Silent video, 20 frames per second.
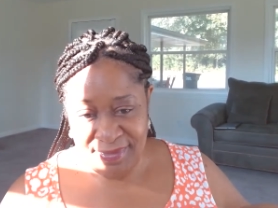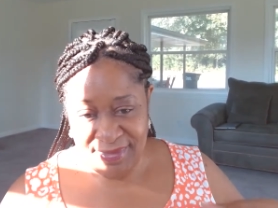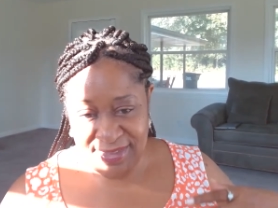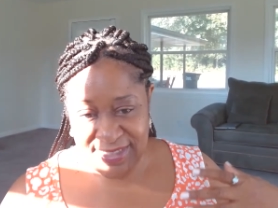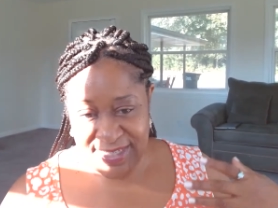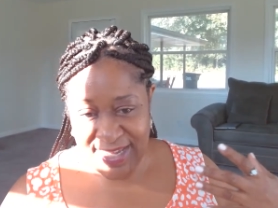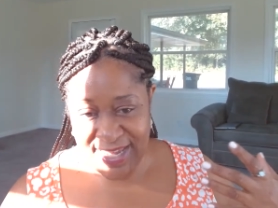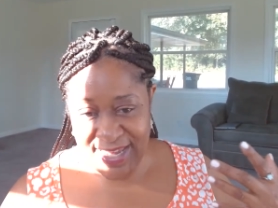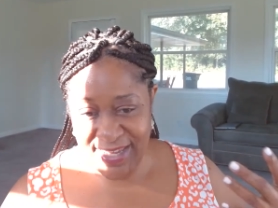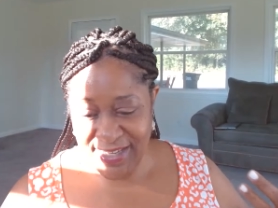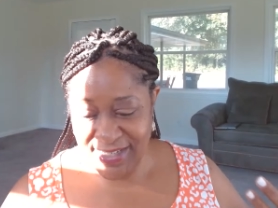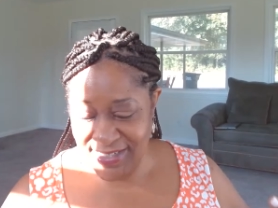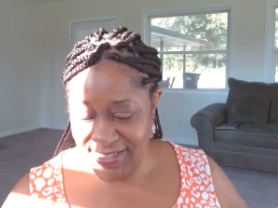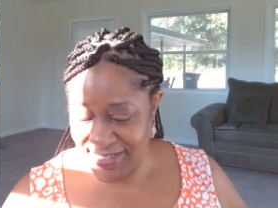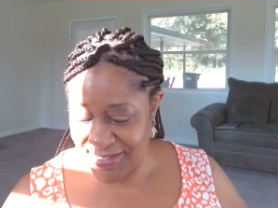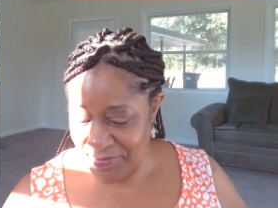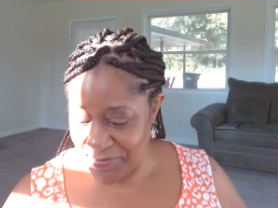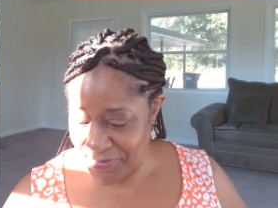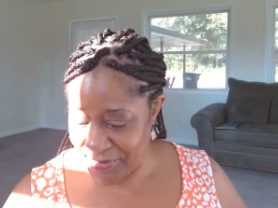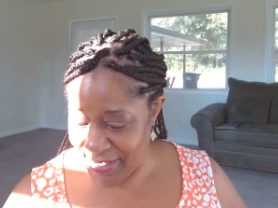take a
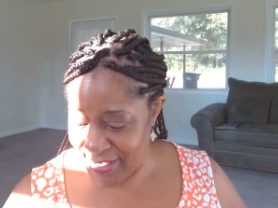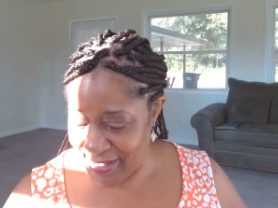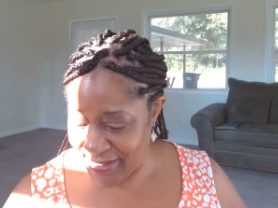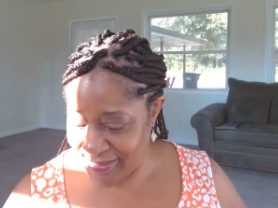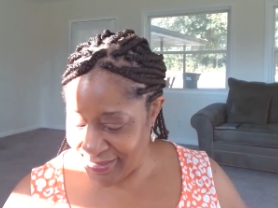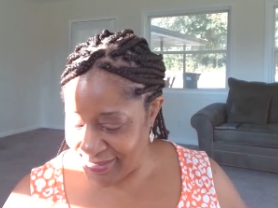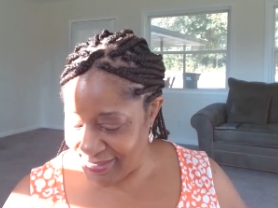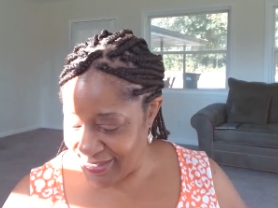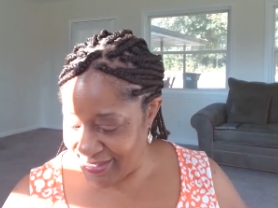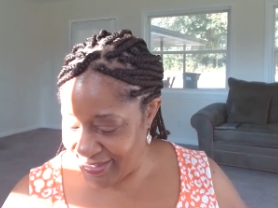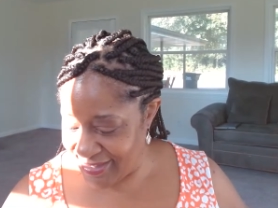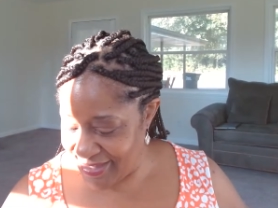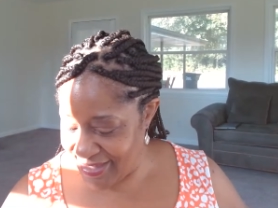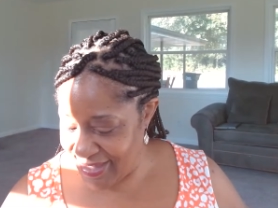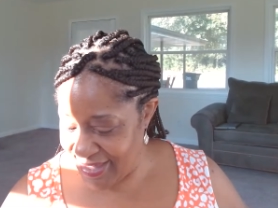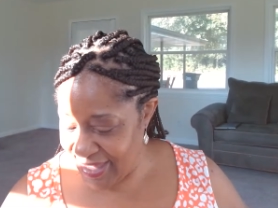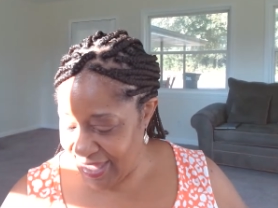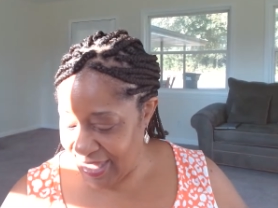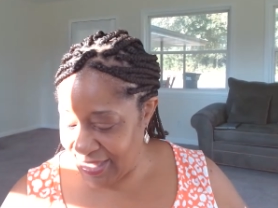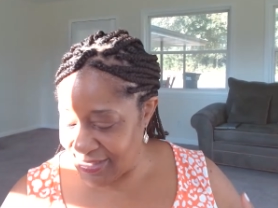deep breath,
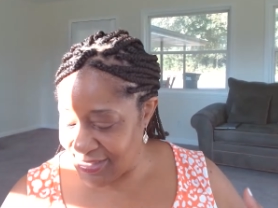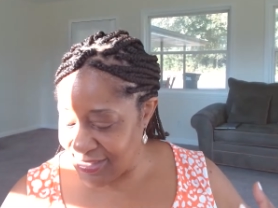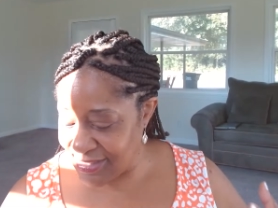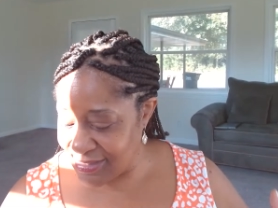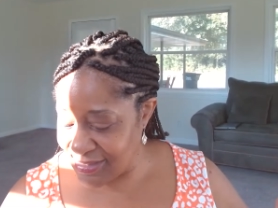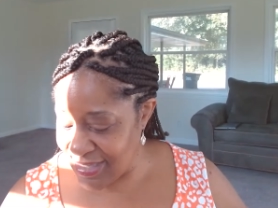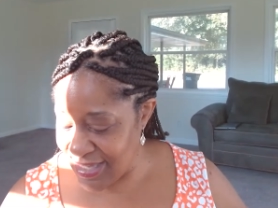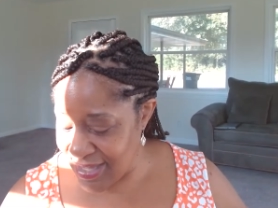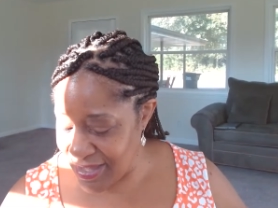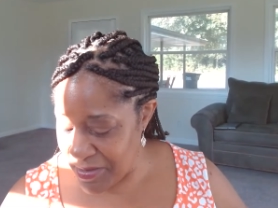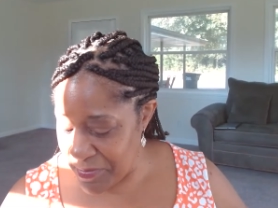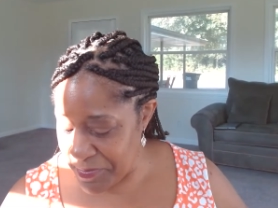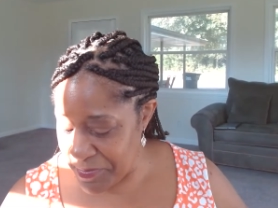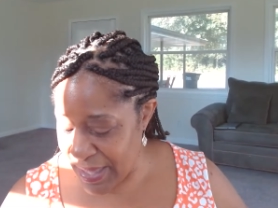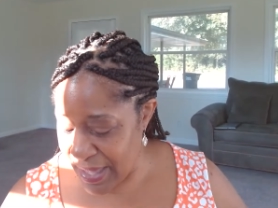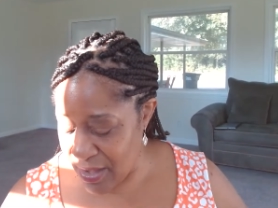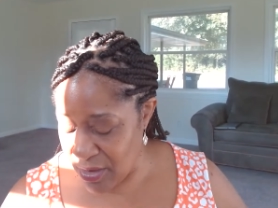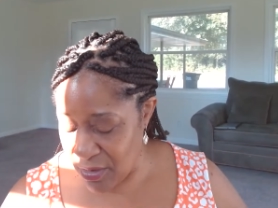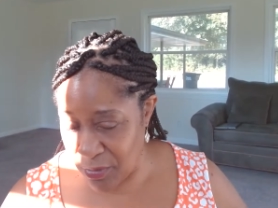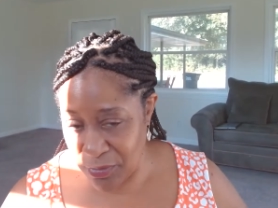and to think
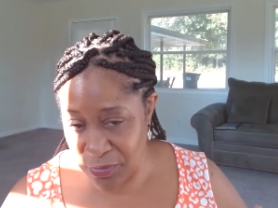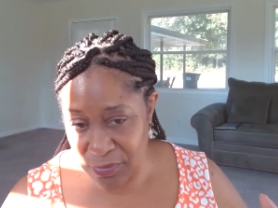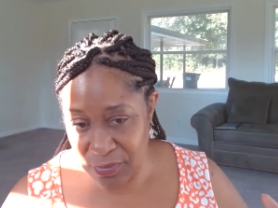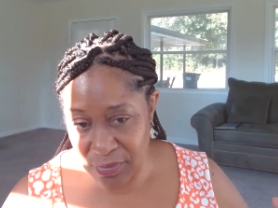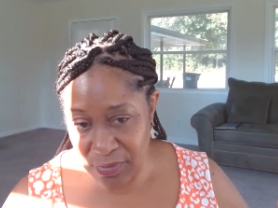about